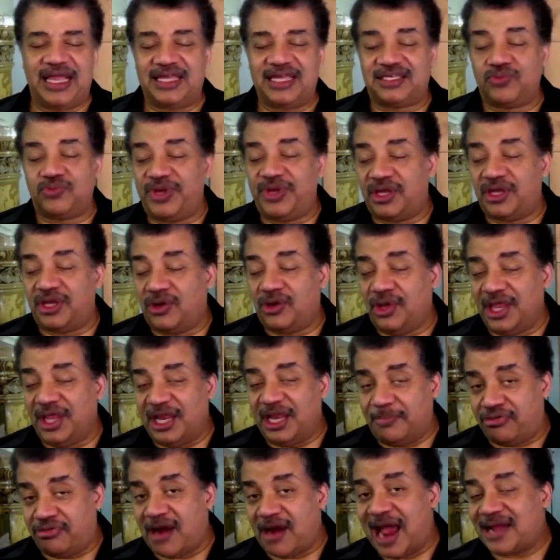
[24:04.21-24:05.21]
guess we can call that
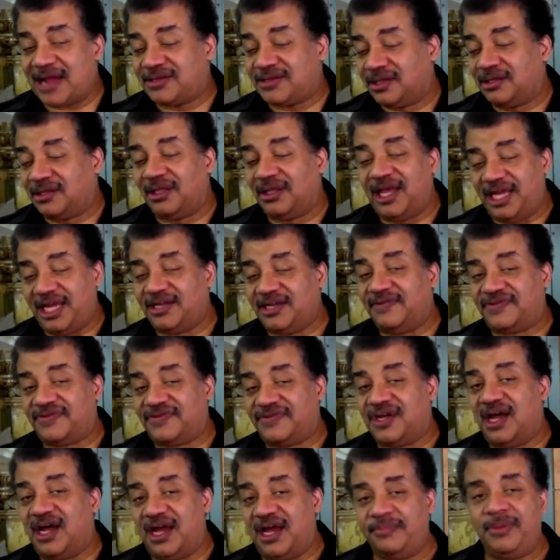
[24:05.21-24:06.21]
a practical end of
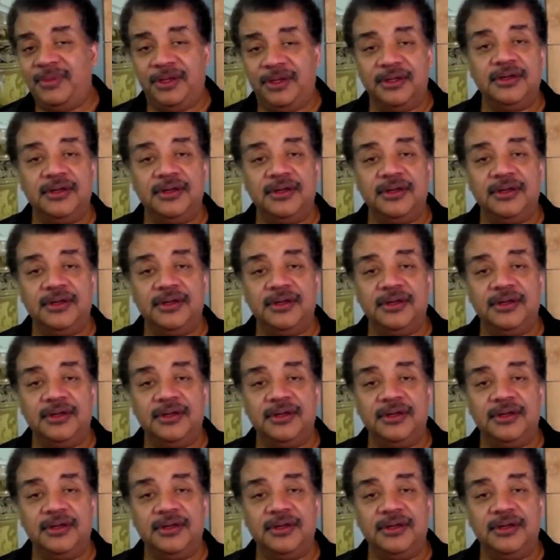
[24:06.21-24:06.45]
time,